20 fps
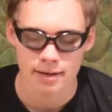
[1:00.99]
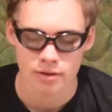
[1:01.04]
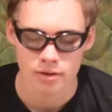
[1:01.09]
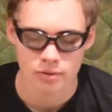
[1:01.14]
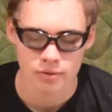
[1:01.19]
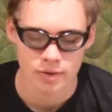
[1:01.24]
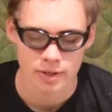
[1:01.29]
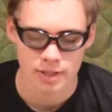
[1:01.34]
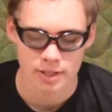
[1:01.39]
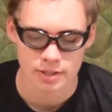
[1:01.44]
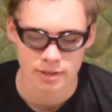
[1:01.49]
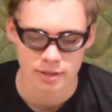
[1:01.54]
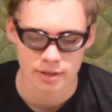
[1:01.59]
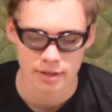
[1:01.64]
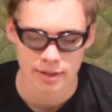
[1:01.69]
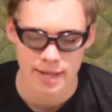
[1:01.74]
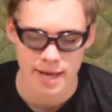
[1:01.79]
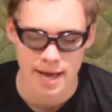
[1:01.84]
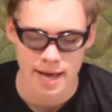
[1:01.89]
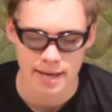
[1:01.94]
the reason
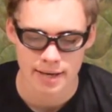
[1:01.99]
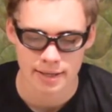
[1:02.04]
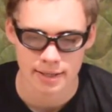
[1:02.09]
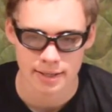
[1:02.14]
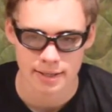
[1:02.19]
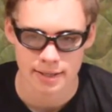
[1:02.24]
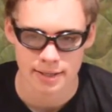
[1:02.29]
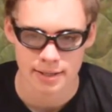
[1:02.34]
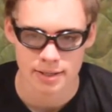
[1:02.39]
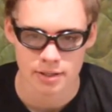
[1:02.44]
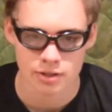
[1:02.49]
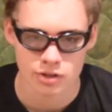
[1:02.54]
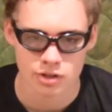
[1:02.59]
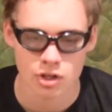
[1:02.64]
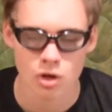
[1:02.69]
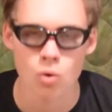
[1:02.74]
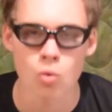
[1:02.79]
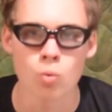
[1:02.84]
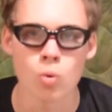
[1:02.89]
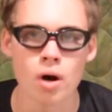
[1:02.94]
that it is
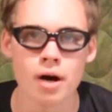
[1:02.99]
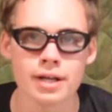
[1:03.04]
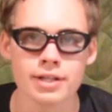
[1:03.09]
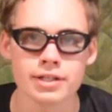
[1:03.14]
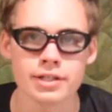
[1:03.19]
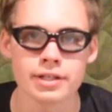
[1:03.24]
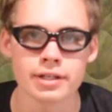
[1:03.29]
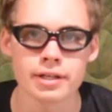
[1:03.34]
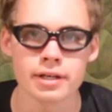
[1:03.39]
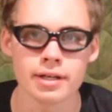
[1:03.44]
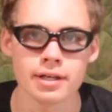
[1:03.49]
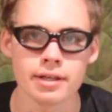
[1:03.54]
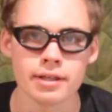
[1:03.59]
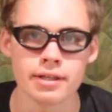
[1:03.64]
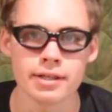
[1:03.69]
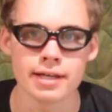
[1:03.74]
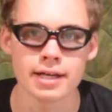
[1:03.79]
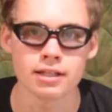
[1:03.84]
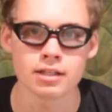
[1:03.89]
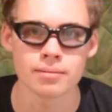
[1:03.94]
so wanted in
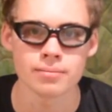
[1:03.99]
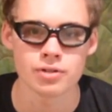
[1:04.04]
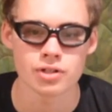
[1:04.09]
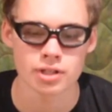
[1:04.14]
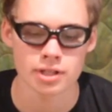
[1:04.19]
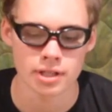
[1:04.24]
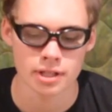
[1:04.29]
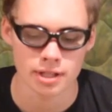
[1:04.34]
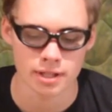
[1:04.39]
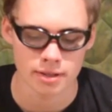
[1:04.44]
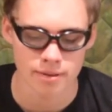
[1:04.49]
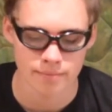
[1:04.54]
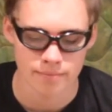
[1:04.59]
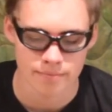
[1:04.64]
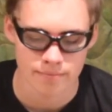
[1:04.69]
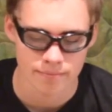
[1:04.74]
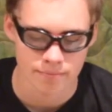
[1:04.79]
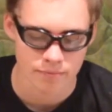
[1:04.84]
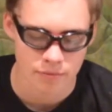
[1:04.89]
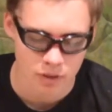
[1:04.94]
the LMG
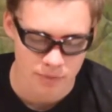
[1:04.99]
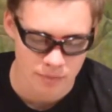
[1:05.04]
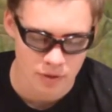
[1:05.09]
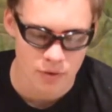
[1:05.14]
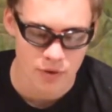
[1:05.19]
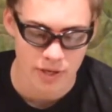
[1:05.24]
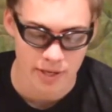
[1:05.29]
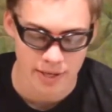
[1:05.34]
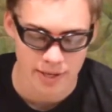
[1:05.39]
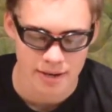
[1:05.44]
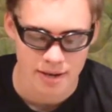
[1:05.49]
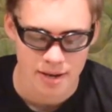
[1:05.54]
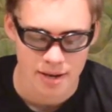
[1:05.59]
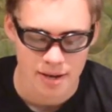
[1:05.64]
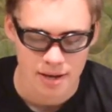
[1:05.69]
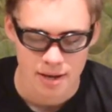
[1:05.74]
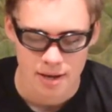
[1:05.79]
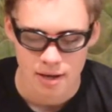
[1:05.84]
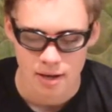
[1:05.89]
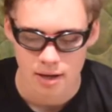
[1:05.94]
community
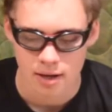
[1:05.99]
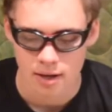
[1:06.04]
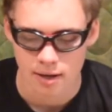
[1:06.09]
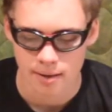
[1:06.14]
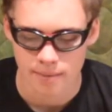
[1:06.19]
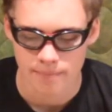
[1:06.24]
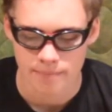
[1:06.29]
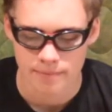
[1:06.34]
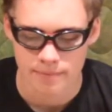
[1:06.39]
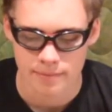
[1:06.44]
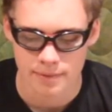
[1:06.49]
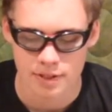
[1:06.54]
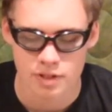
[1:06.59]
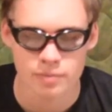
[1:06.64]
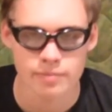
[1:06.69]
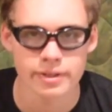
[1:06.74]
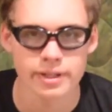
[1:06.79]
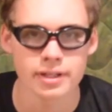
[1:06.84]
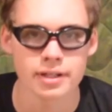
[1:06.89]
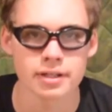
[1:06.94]
is
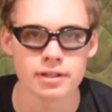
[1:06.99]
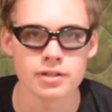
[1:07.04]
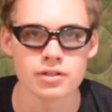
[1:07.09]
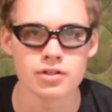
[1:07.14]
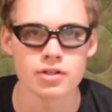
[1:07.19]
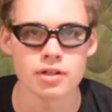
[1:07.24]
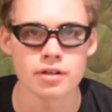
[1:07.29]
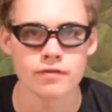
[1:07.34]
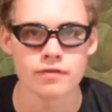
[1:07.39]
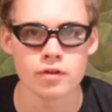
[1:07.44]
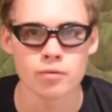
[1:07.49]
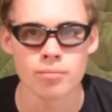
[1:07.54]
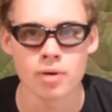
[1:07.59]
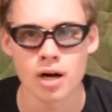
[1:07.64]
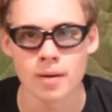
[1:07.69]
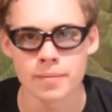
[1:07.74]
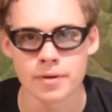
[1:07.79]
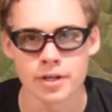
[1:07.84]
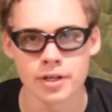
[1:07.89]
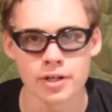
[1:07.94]
because if you
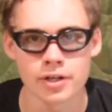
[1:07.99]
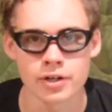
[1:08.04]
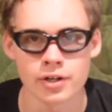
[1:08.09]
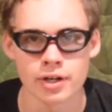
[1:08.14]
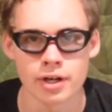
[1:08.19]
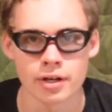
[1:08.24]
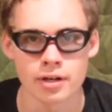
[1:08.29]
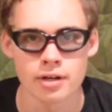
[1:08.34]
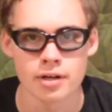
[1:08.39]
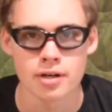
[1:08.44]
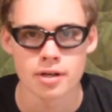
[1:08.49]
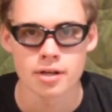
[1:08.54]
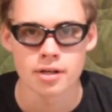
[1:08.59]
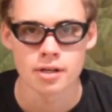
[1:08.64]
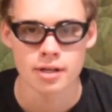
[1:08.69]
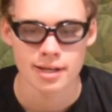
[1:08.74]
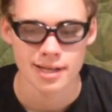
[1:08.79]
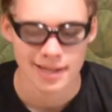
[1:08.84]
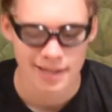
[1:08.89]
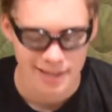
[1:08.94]
pop it in your gun,
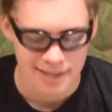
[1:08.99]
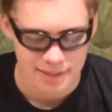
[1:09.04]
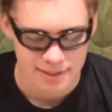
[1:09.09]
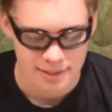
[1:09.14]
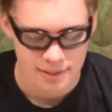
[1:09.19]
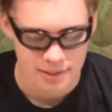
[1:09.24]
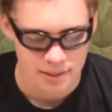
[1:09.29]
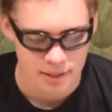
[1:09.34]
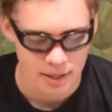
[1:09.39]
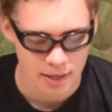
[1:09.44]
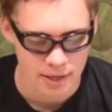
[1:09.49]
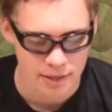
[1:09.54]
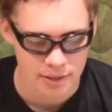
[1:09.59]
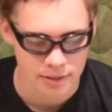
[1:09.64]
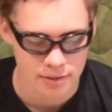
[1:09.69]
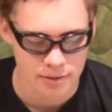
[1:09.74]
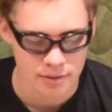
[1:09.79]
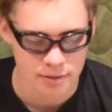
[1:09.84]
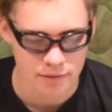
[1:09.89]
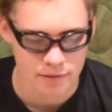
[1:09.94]
it's kind
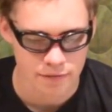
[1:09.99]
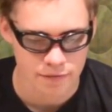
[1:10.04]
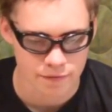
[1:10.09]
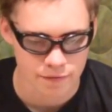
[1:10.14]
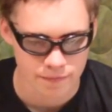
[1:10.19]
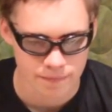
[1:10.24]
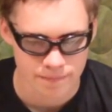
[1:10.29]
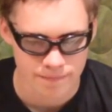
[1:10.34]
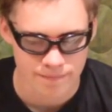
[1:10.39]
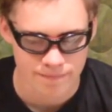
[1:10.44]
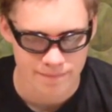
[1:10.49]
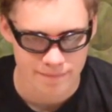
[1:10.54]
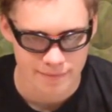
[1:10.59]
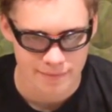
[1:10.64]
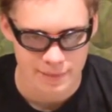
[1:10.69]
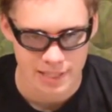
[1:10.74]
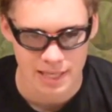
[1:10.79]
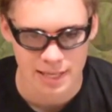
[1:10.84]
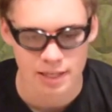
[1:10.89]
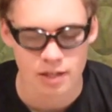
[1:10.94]
of,
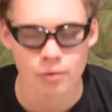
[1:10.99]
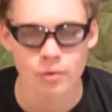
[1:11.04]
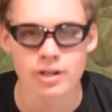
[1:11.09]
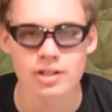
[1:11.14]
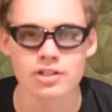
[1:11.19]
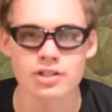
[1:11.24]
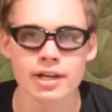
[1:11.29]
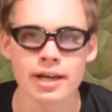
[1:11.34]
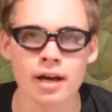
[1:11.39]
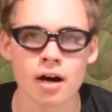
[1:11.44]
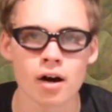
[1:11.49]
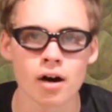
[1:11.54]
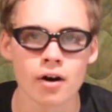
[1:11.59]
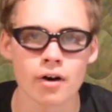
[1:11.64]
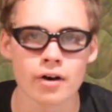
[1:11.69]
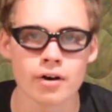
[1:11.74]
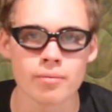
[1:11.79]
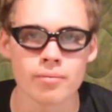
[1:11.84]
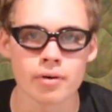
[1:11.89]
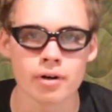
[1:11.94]
I don't want to say
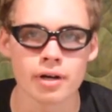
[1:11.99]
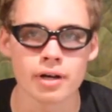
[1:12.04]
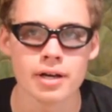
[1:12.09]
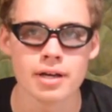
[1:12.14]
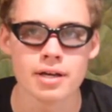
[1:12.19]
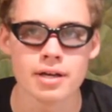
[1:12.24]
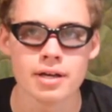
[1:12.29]
hard, but